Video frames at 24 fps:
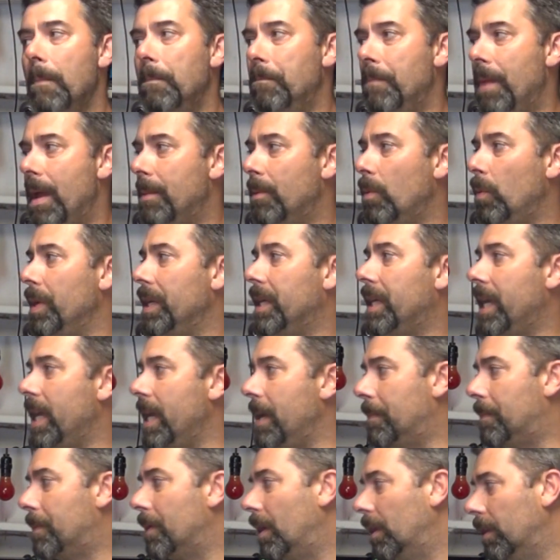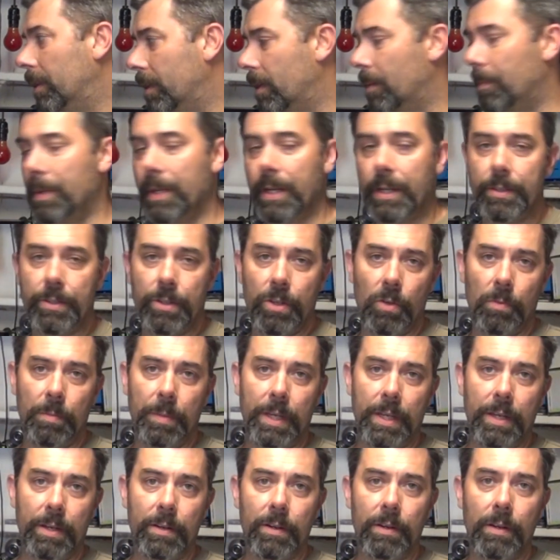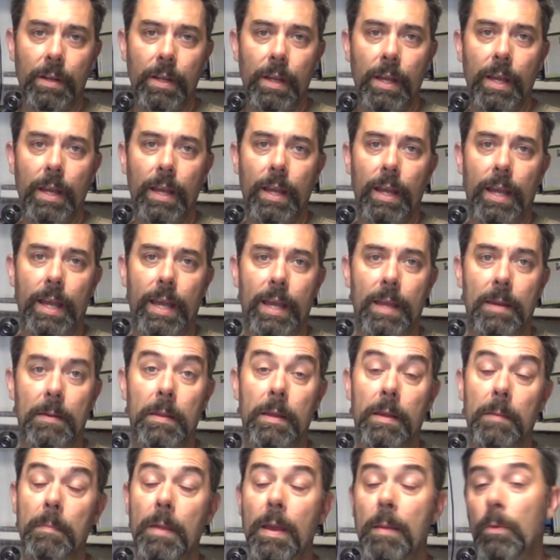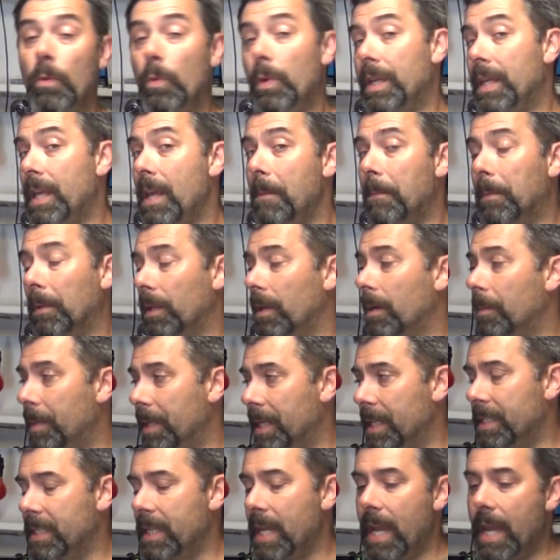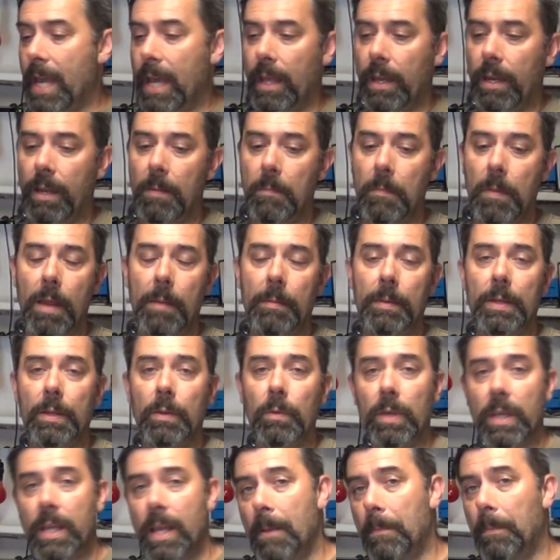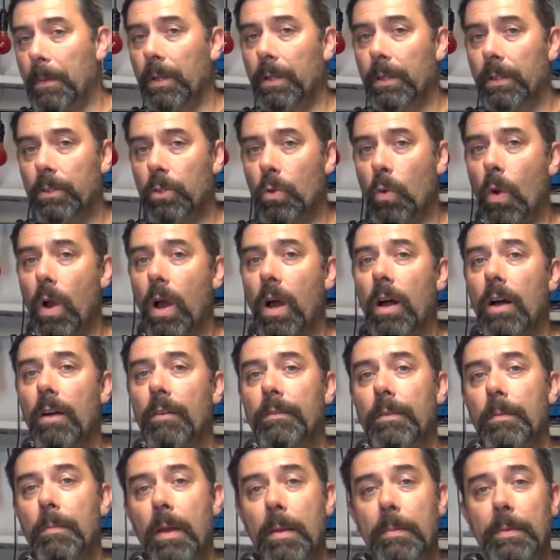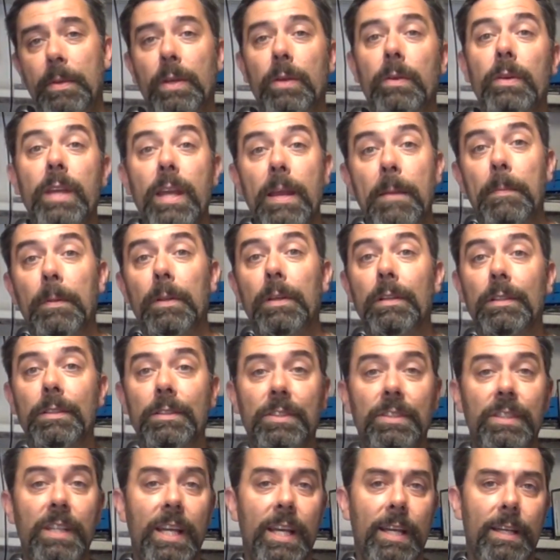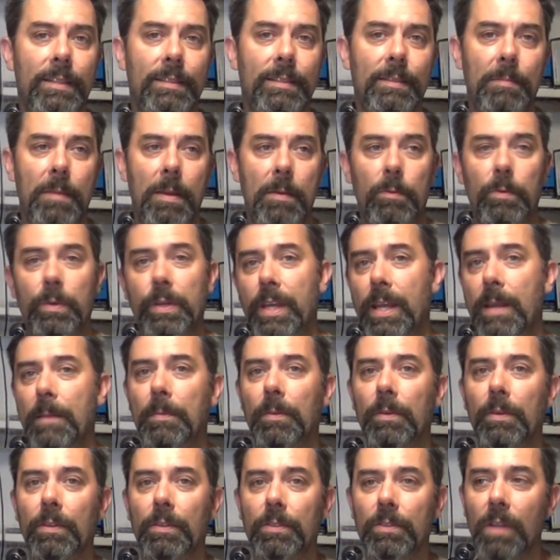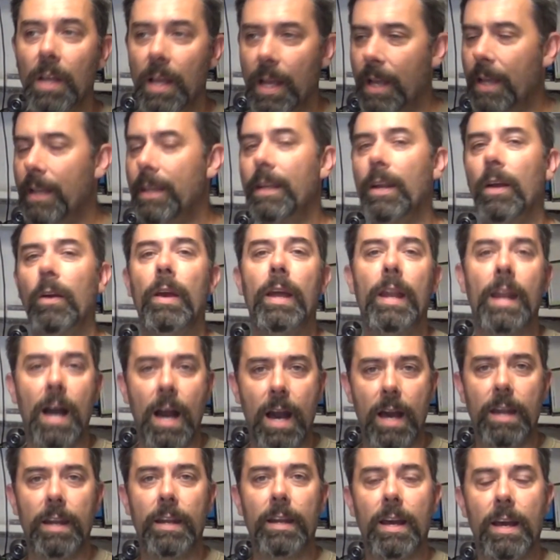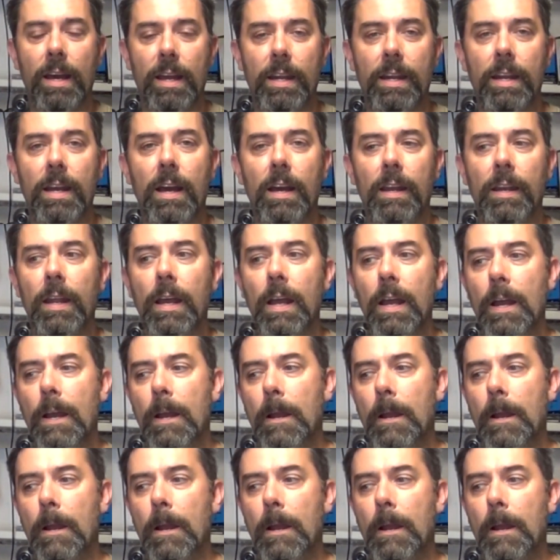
Maybe we keep a little bit of 2-meter, and maybe we keep a little bit of 10, and maybe we keep a little 12, and maybe we keep a little 6, and maybe we keep a little, you know, and on and on and on.